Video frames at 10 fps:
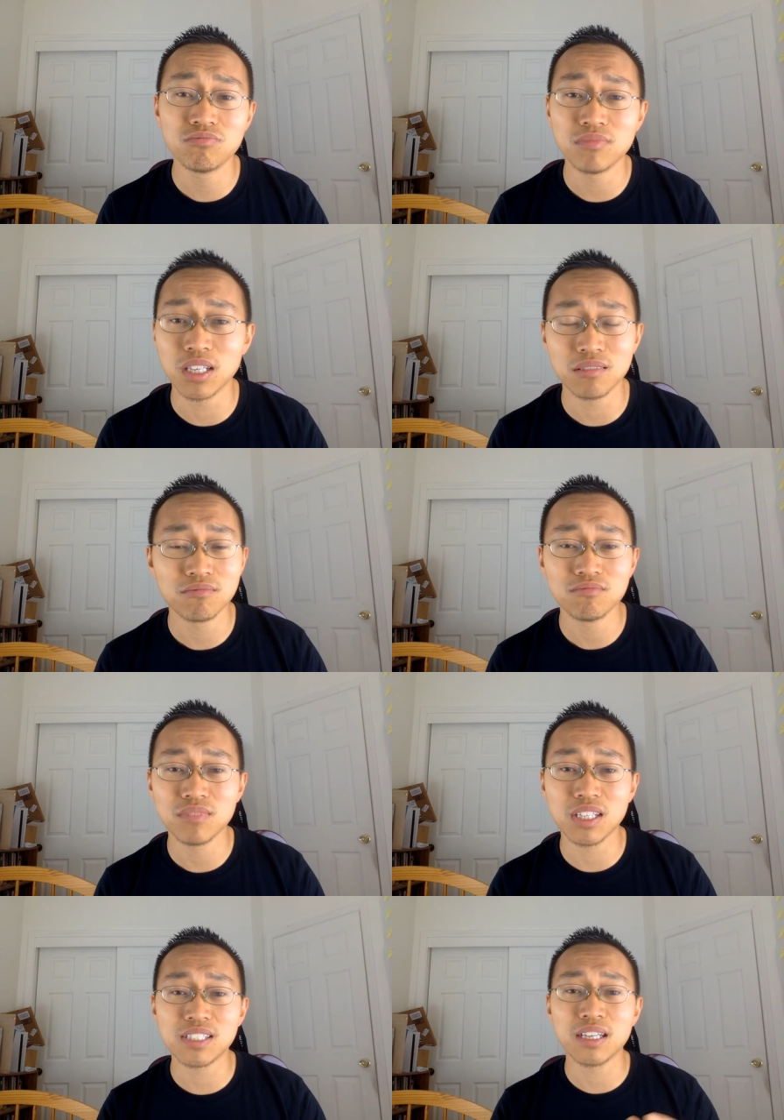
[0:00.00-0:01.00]
Like,
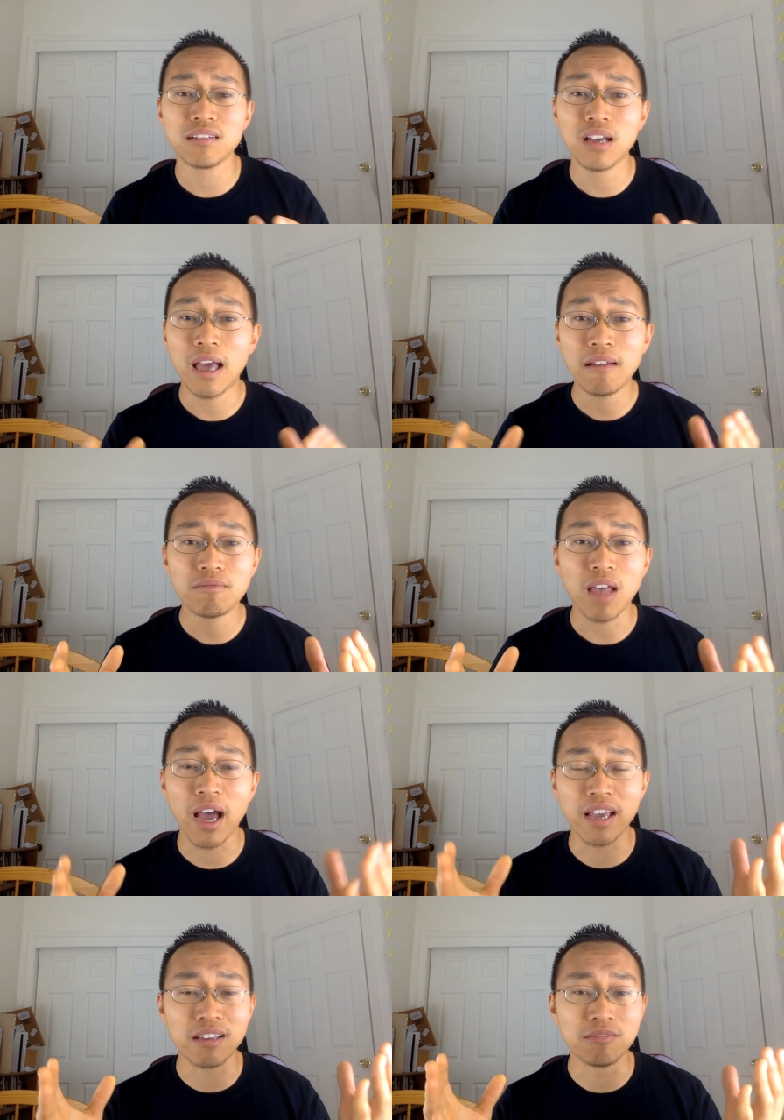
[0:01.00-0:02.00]
let's say
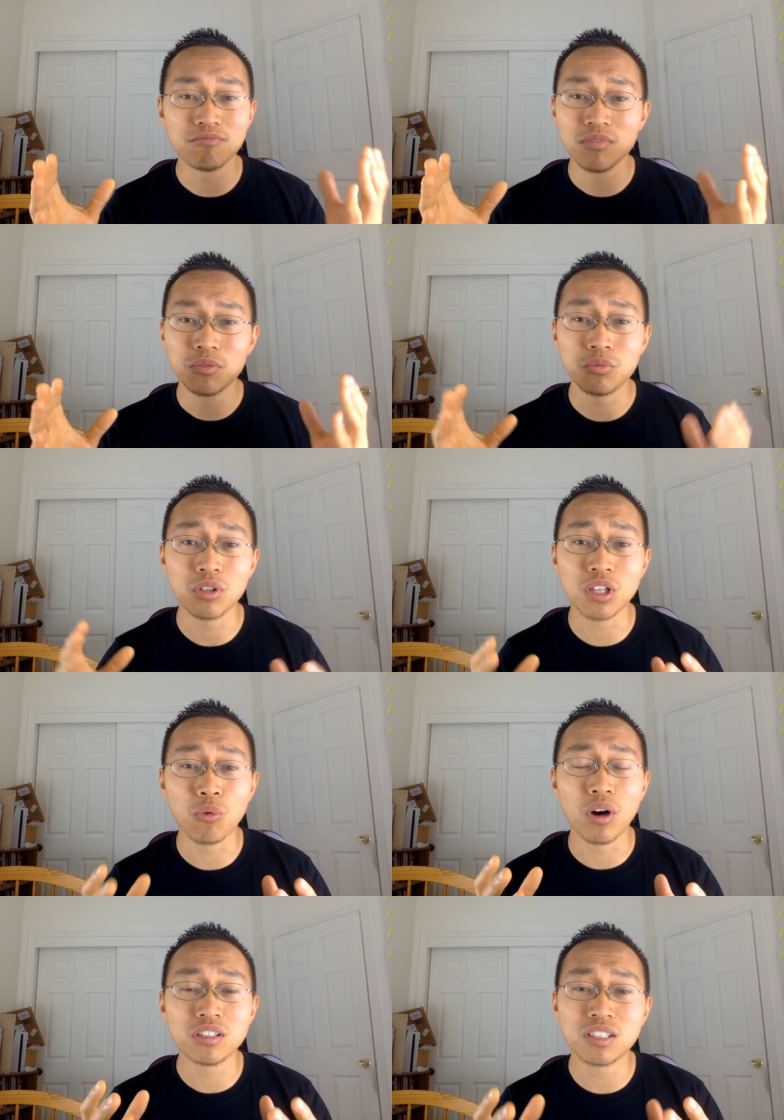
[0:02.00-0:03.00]
I really
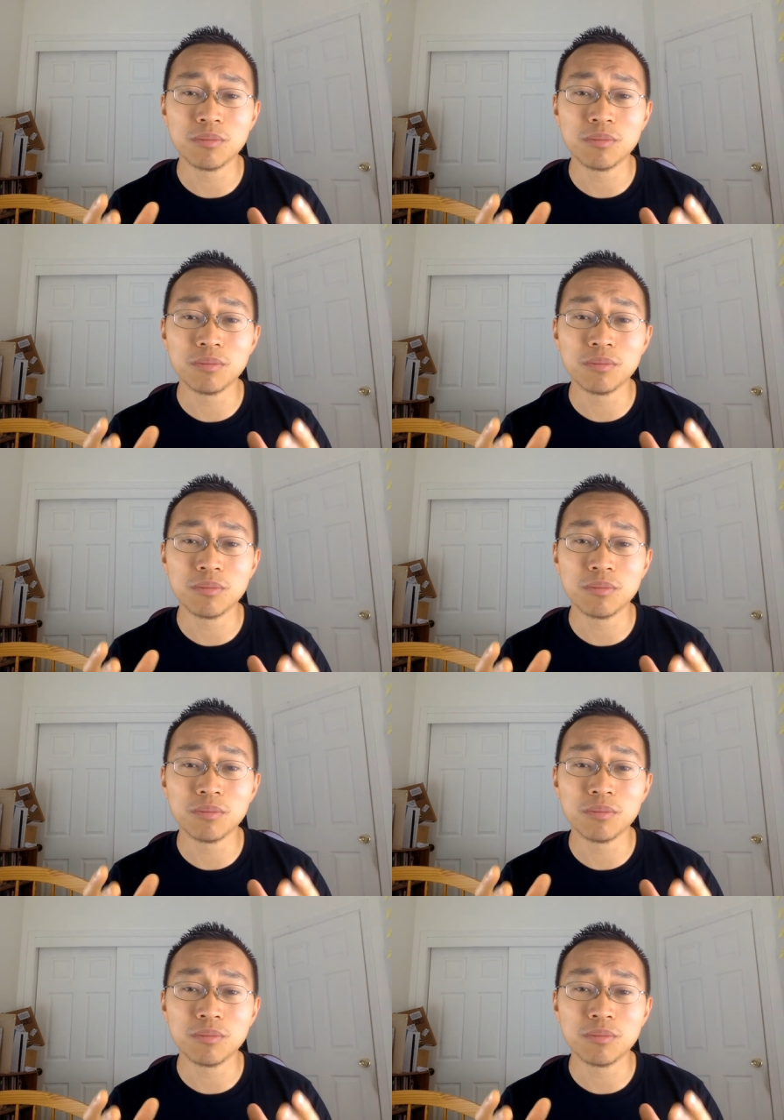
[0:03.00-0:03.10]
want